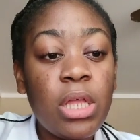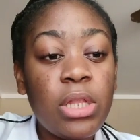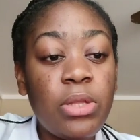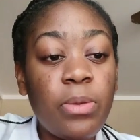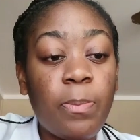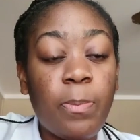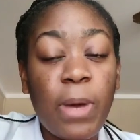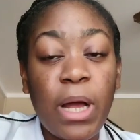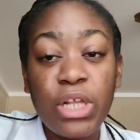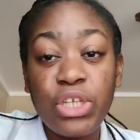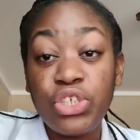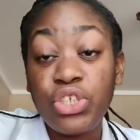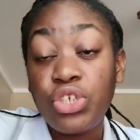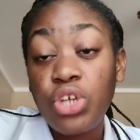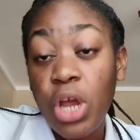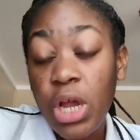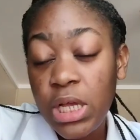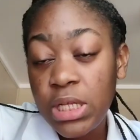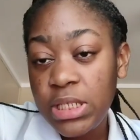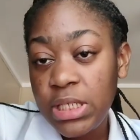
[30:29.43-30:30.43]
the
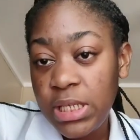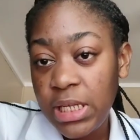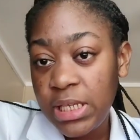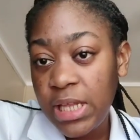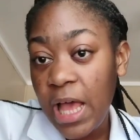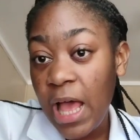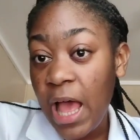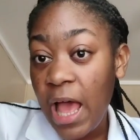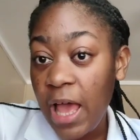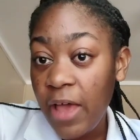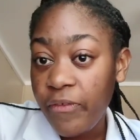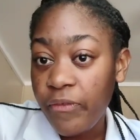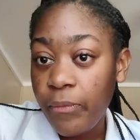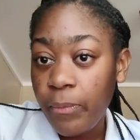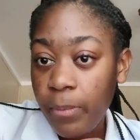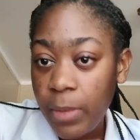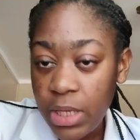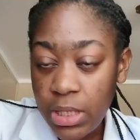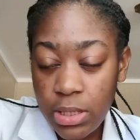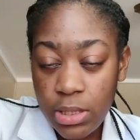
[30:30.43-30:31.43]
majority that I've
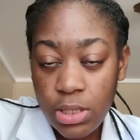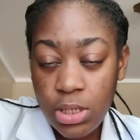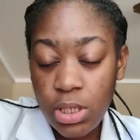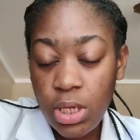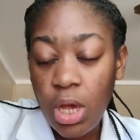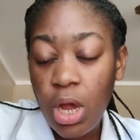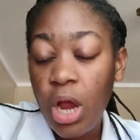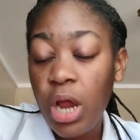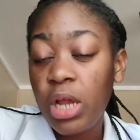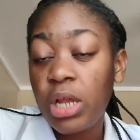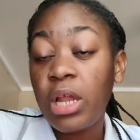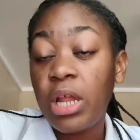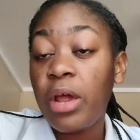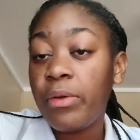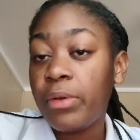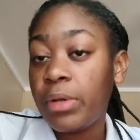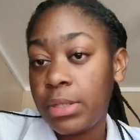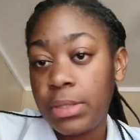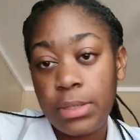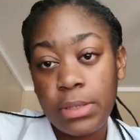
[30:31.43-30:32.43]
met are not
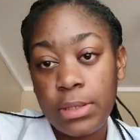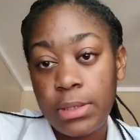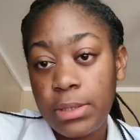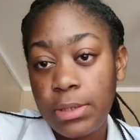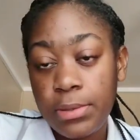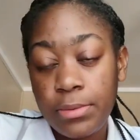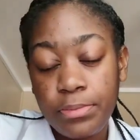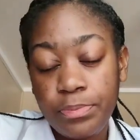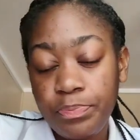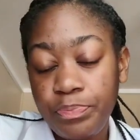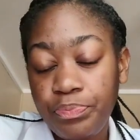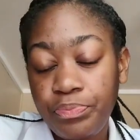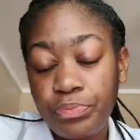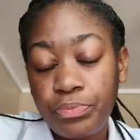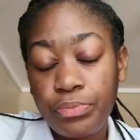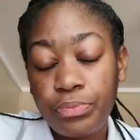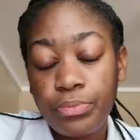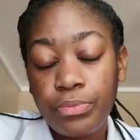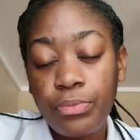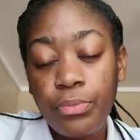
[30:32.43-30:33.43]
racist.
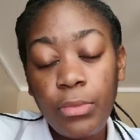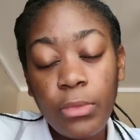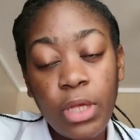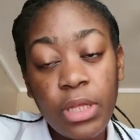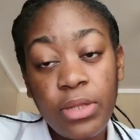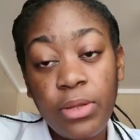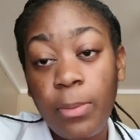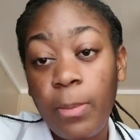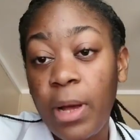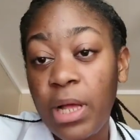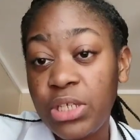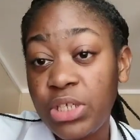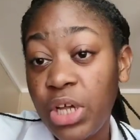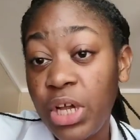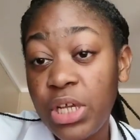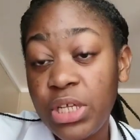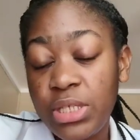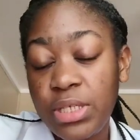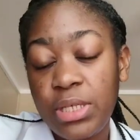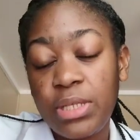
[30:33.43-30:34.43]
The
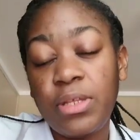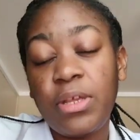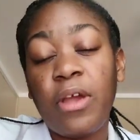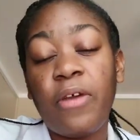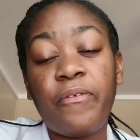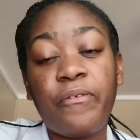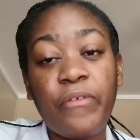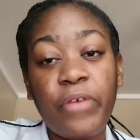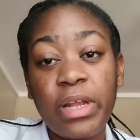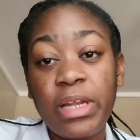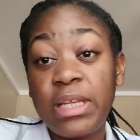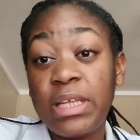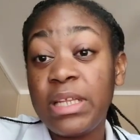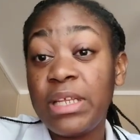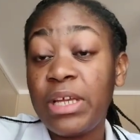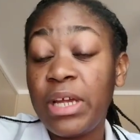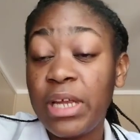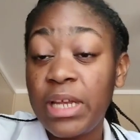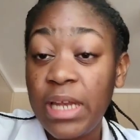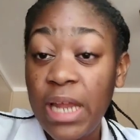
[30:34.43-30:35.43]
majority, they're friendly,
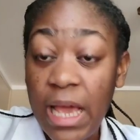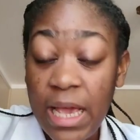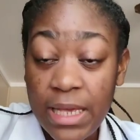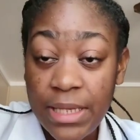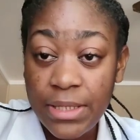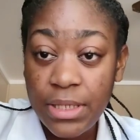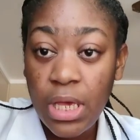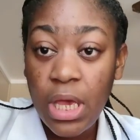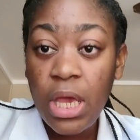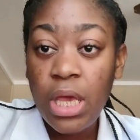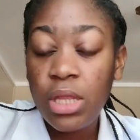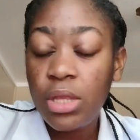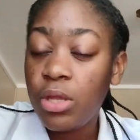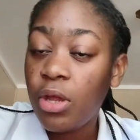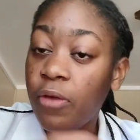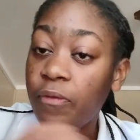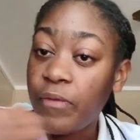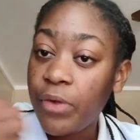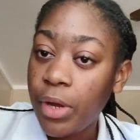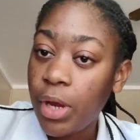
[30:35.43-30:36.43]
they're nice,
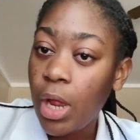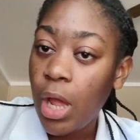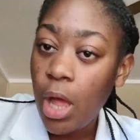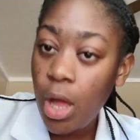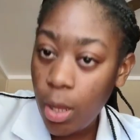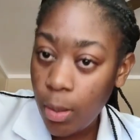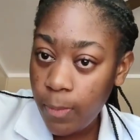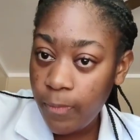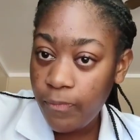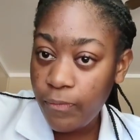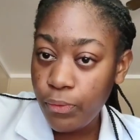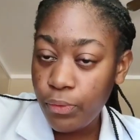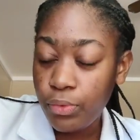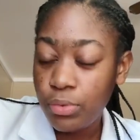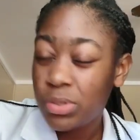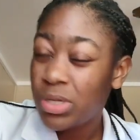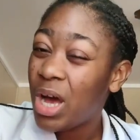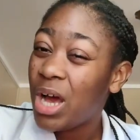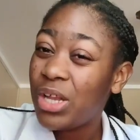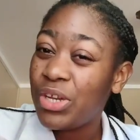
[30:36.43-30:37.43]
they're very
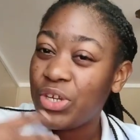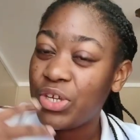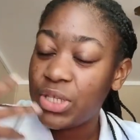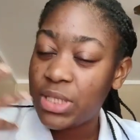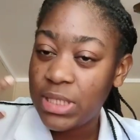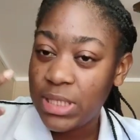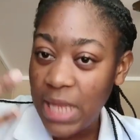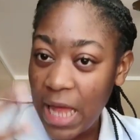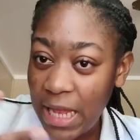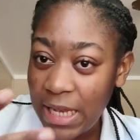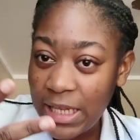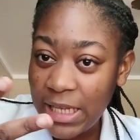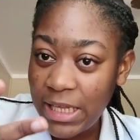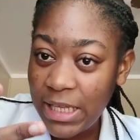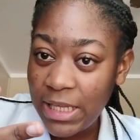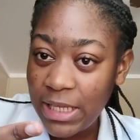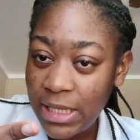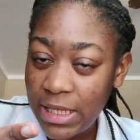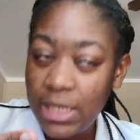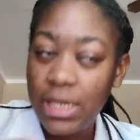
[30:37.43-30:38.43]
helpful,
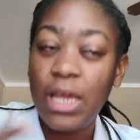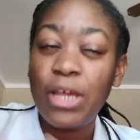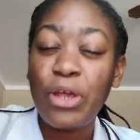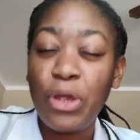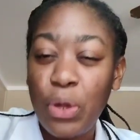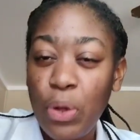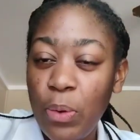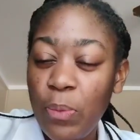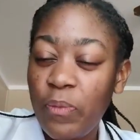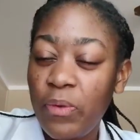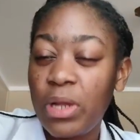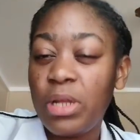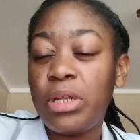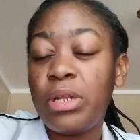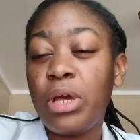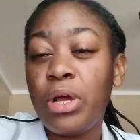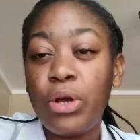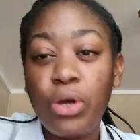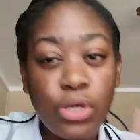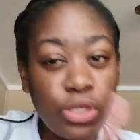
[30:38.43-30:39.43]
understanding that you come from
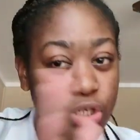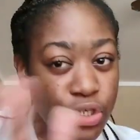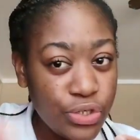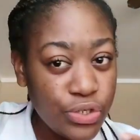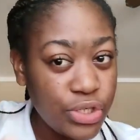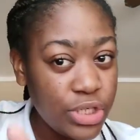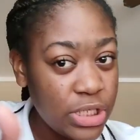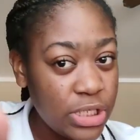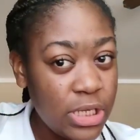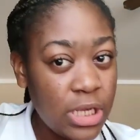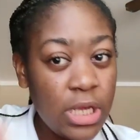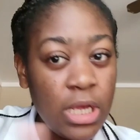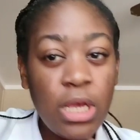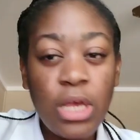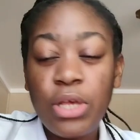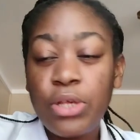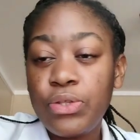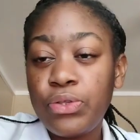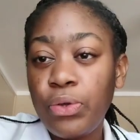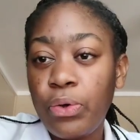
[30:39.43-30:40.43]
another country.
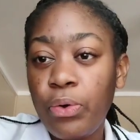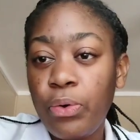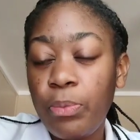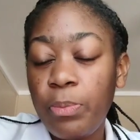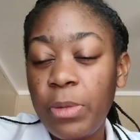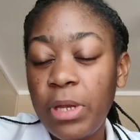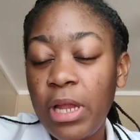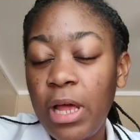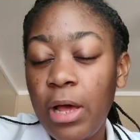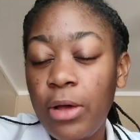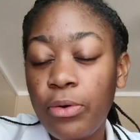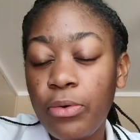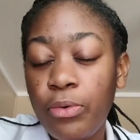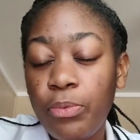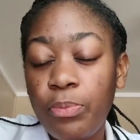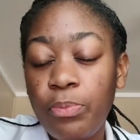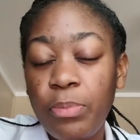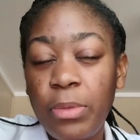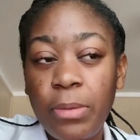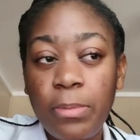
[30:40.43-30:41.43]
So I'm not
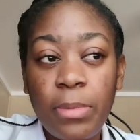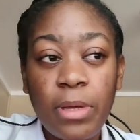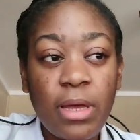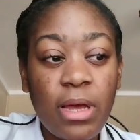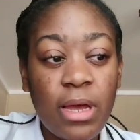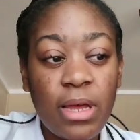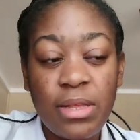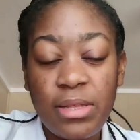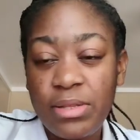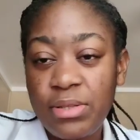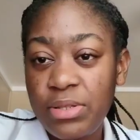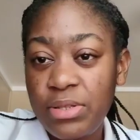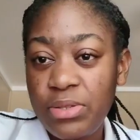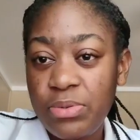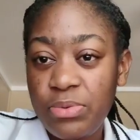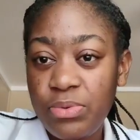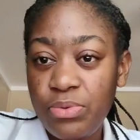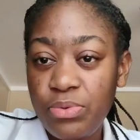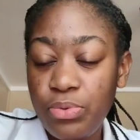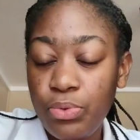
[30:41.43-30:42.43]
going to make because
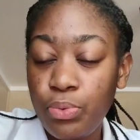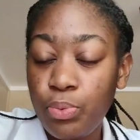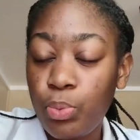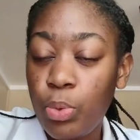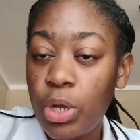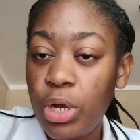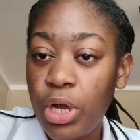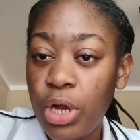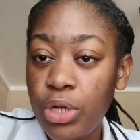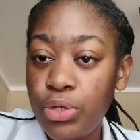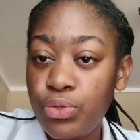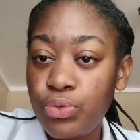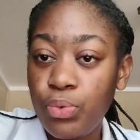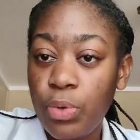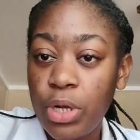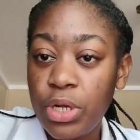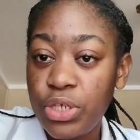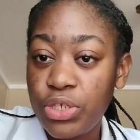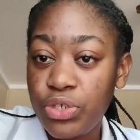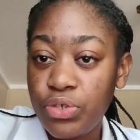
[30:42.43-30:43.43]
the 1 or 2
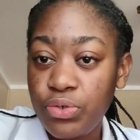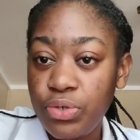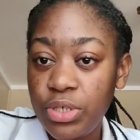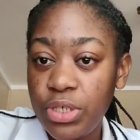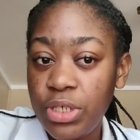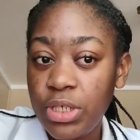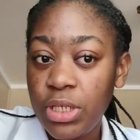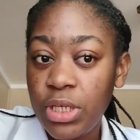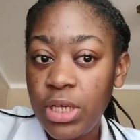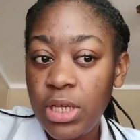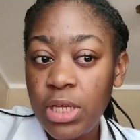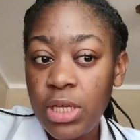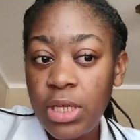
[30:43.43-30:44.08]
or the 3